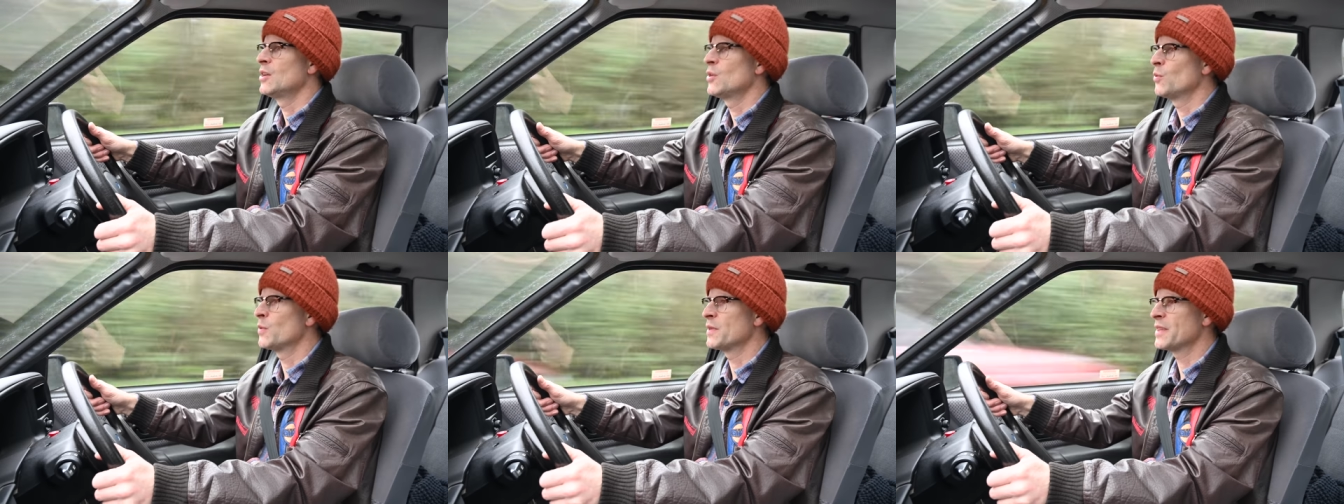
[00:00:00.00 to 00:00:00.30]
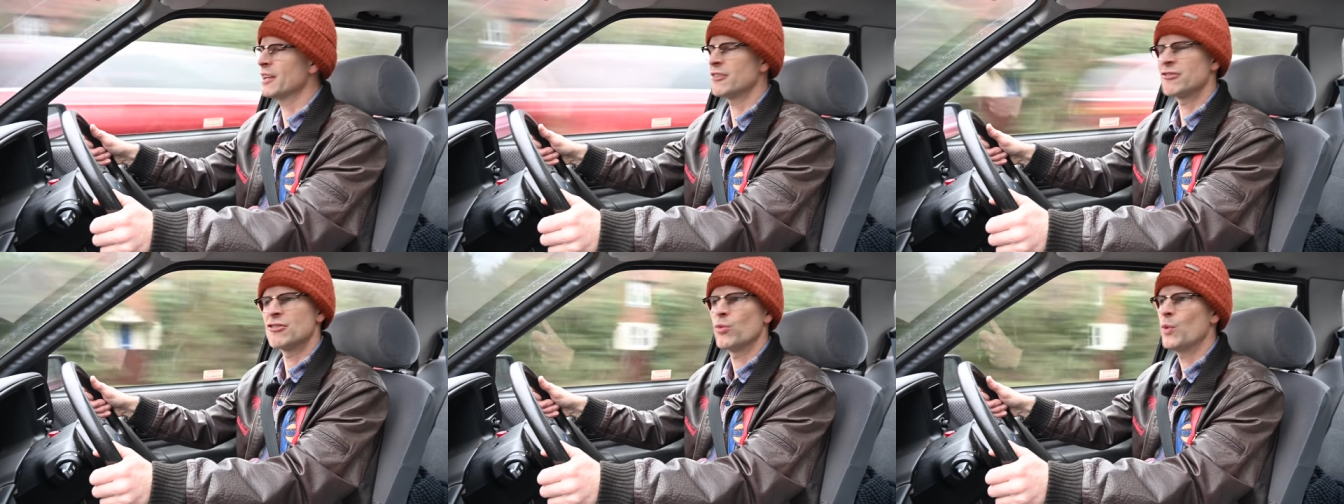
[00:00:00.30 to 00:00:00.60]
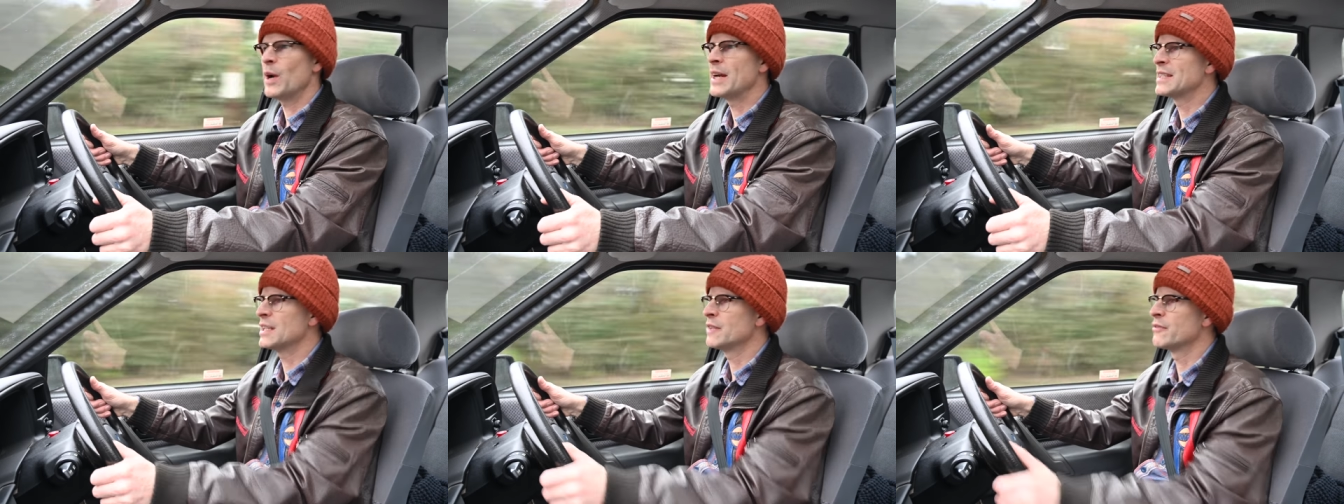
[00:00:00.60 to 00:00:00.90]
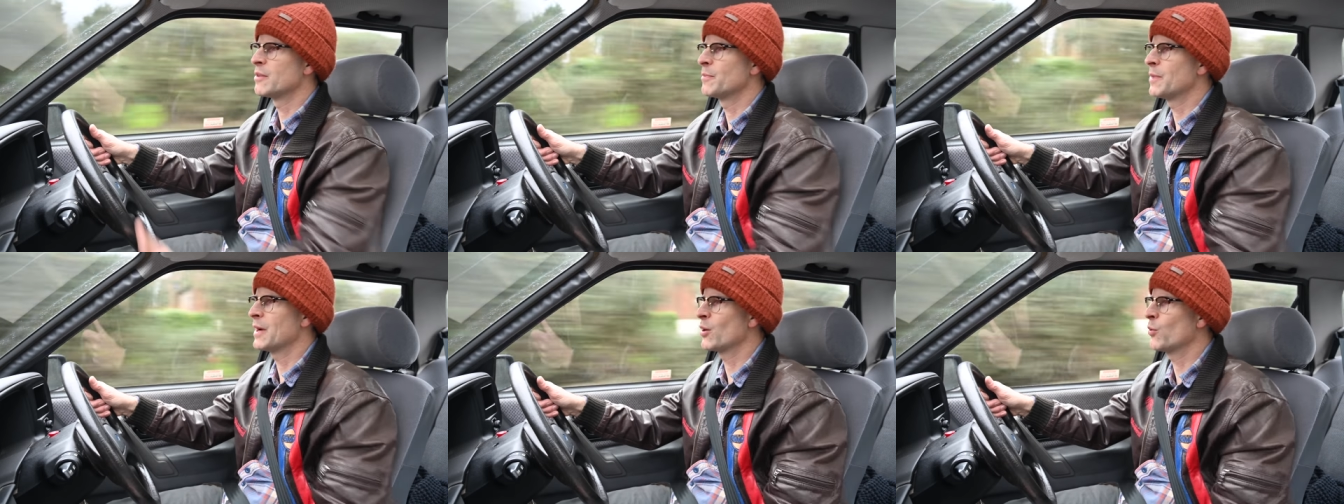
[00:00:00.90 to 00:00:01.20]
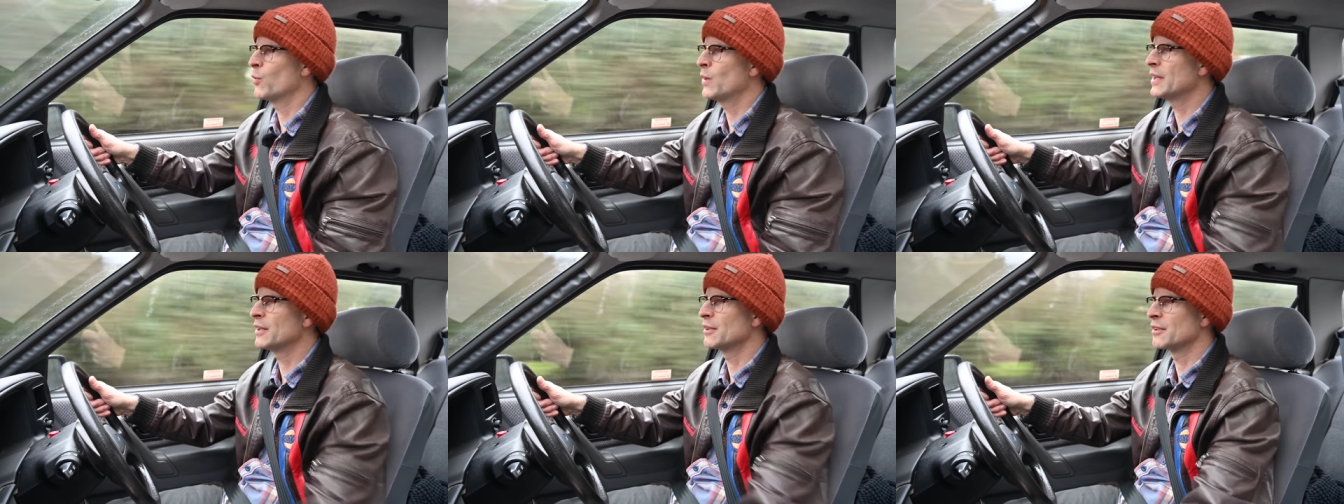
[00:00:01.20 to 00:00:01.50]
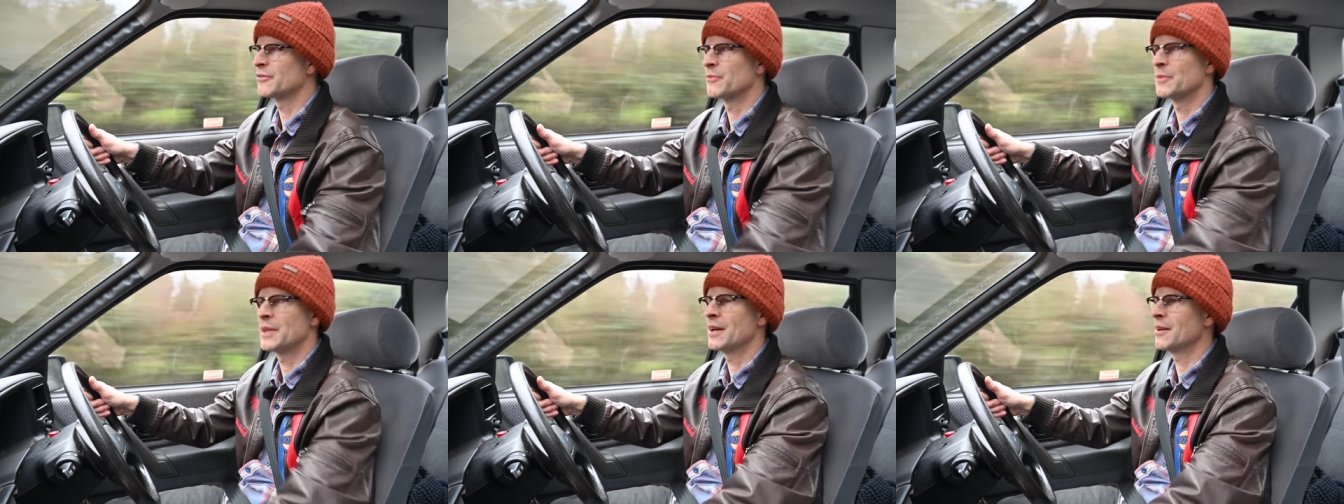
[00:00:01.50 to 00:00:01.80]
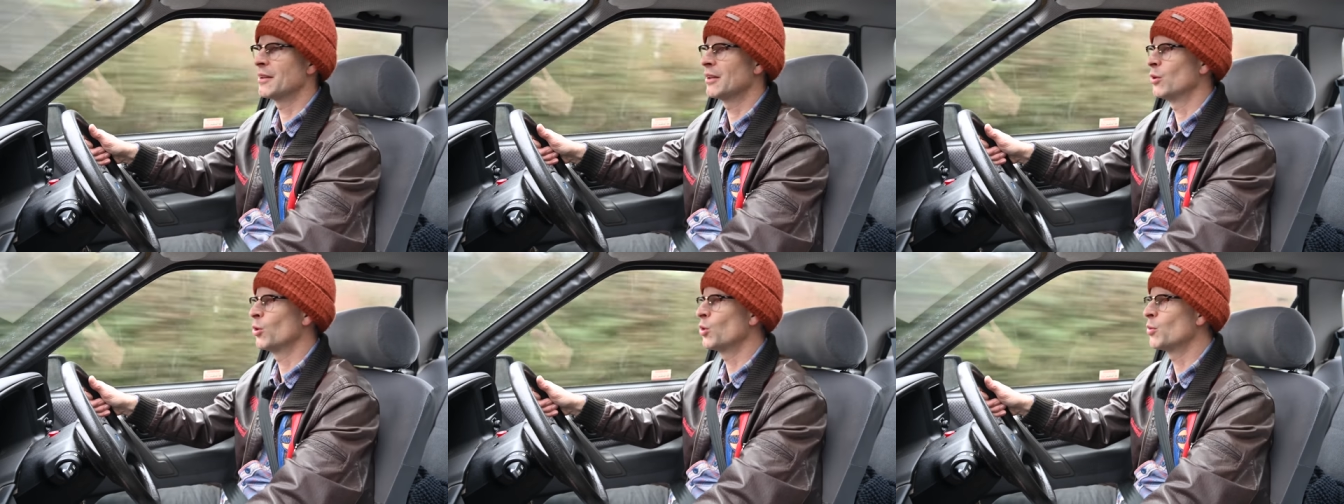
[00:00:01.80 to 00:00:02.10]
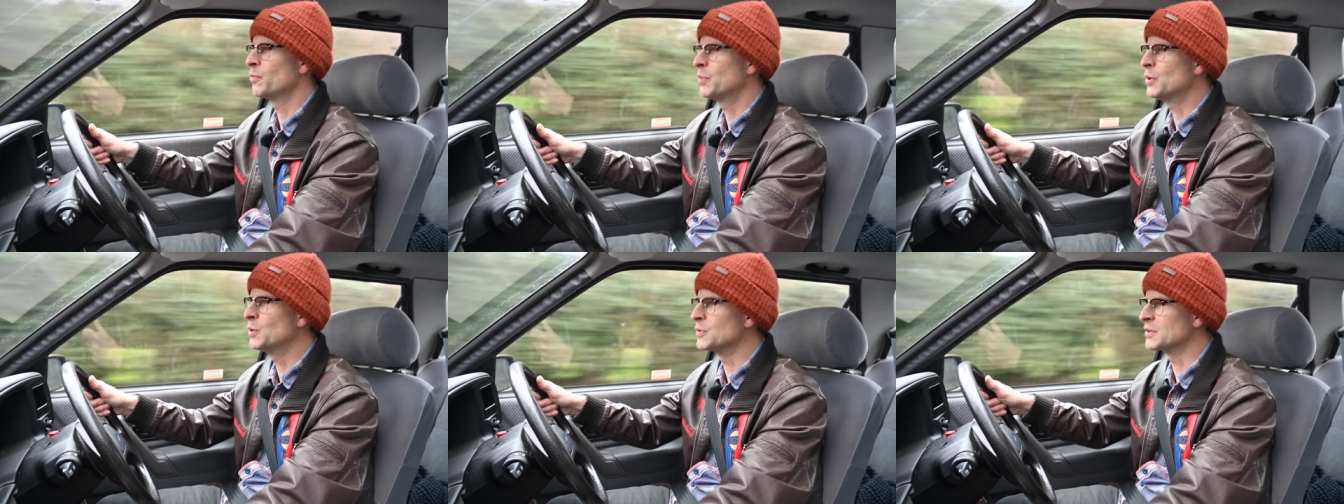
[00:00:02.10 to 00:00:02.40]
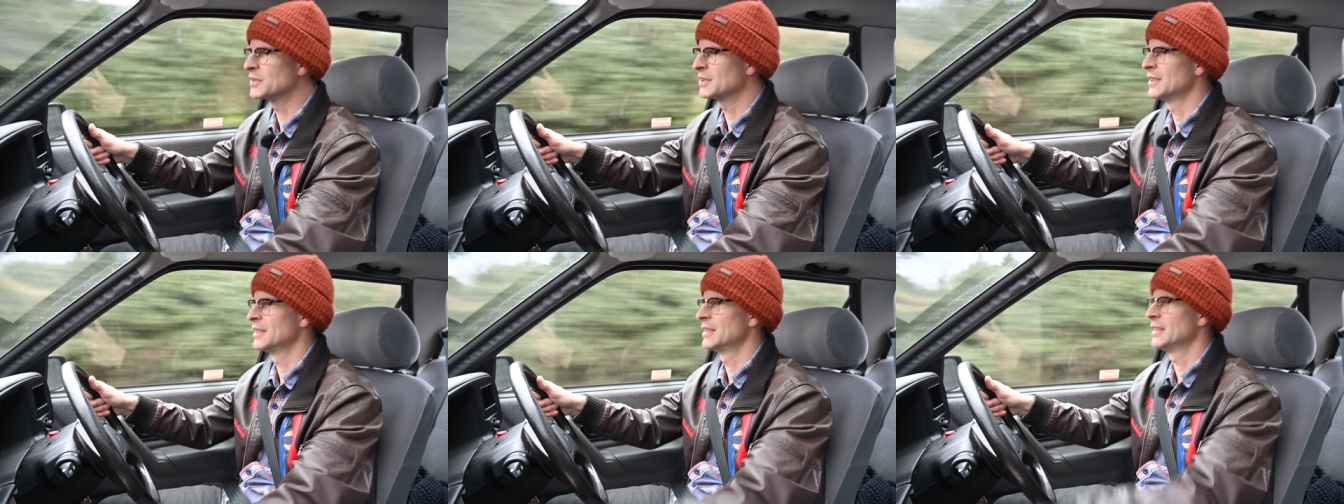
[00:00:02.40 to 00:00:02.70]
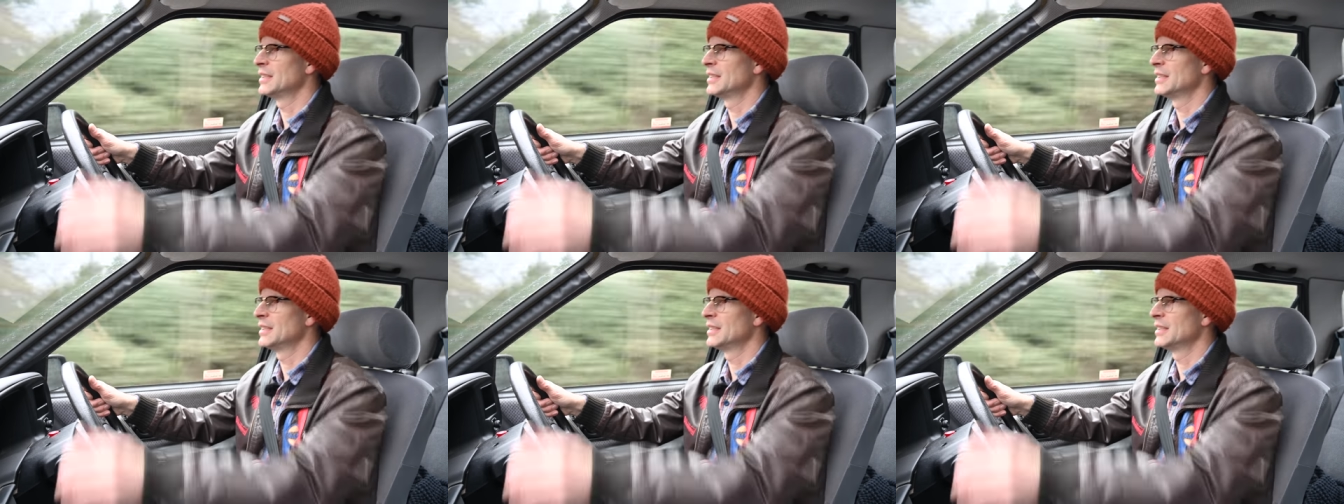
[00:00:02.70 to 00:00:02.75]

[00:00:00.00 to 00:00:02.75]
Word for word: With the extra weight over the back wheels from that long boot,